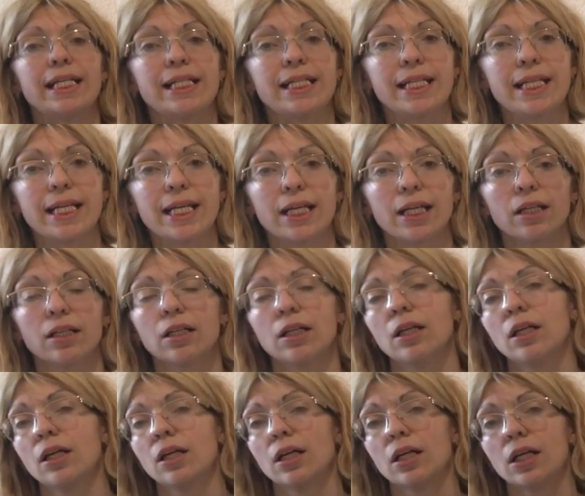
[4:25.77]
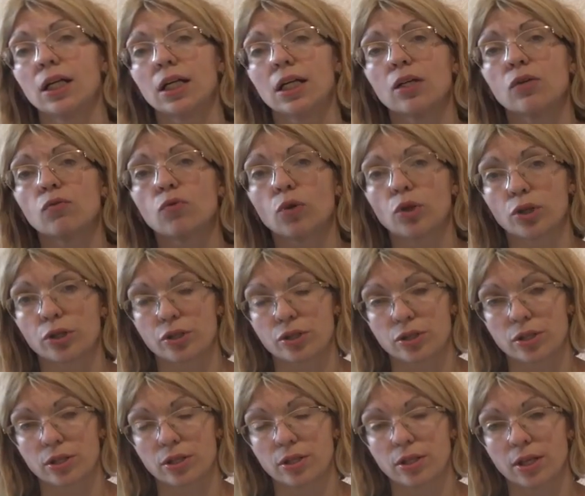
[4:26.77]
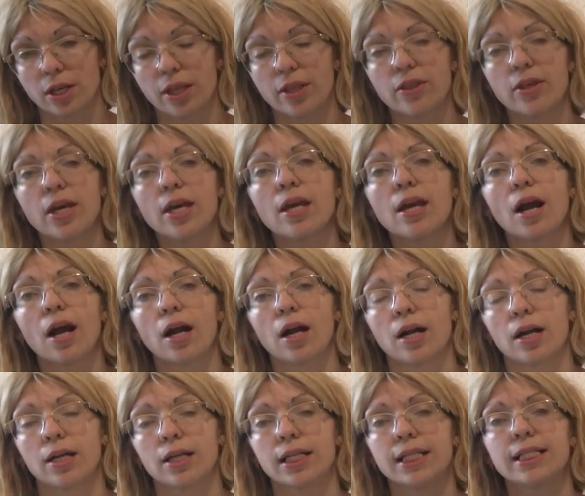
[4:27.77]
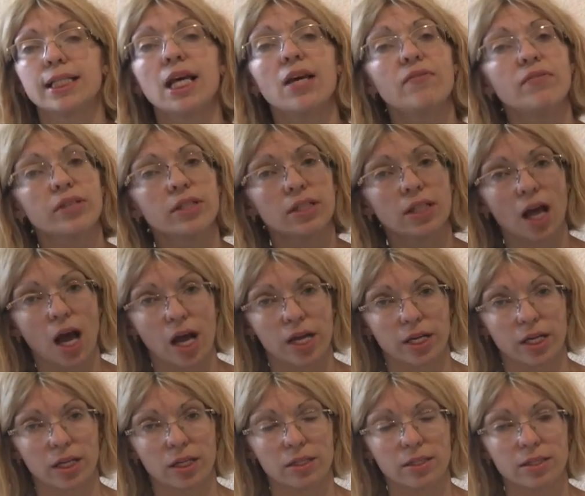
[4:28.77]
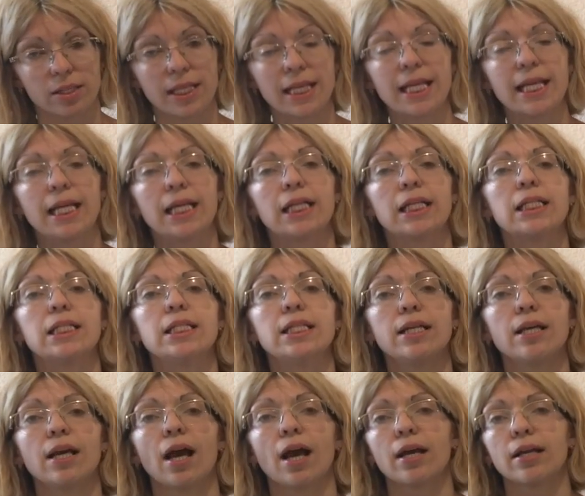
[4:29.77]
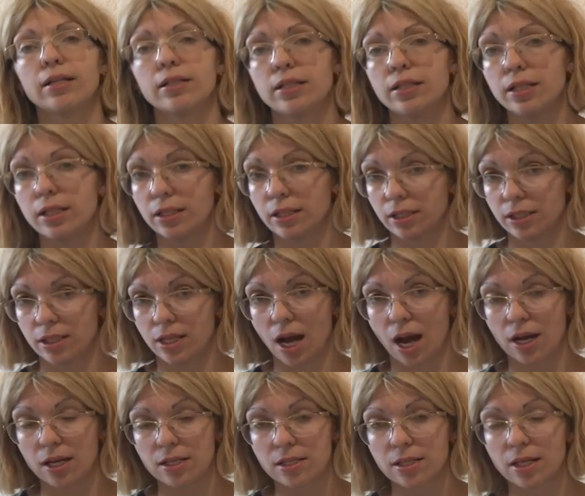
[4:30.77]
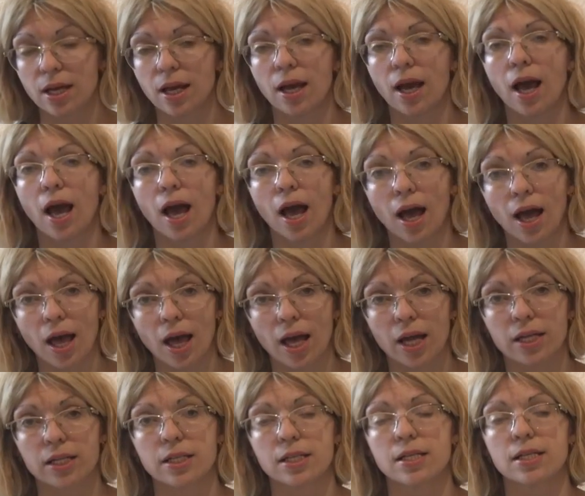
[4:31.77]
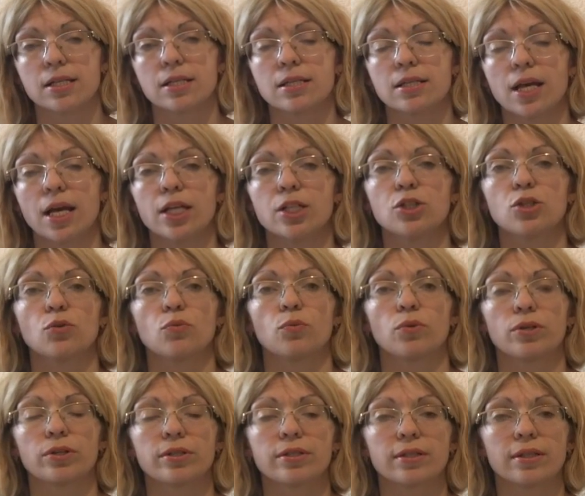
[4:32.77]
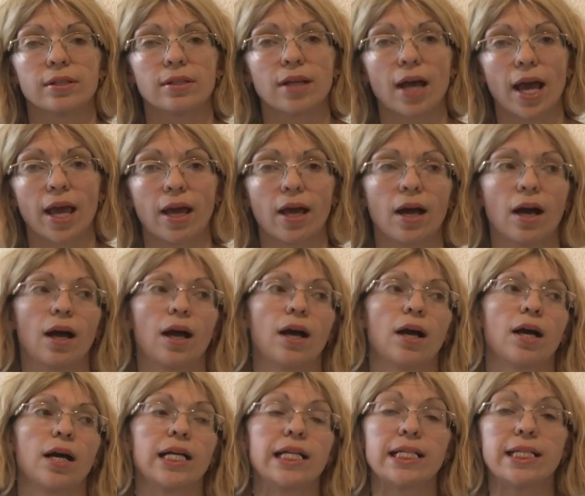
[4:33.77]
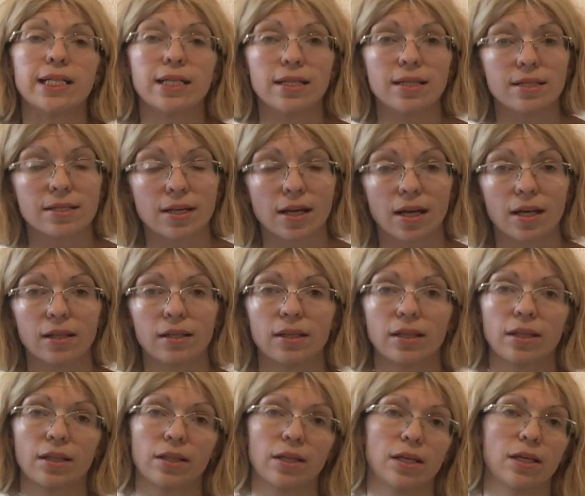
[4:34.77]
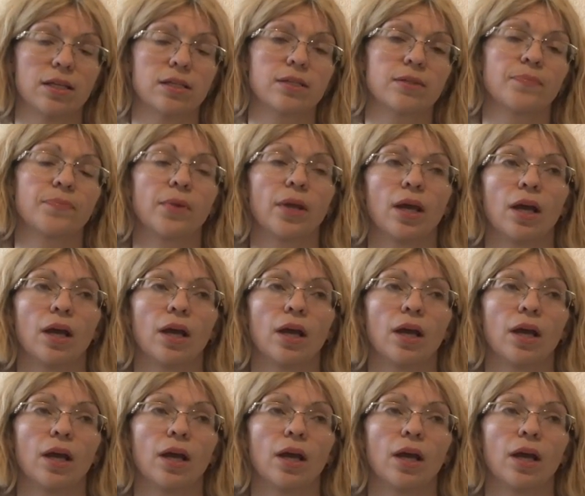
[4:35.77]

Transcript: der words. They are definite articles, der, die, das, and such words like dieser, this,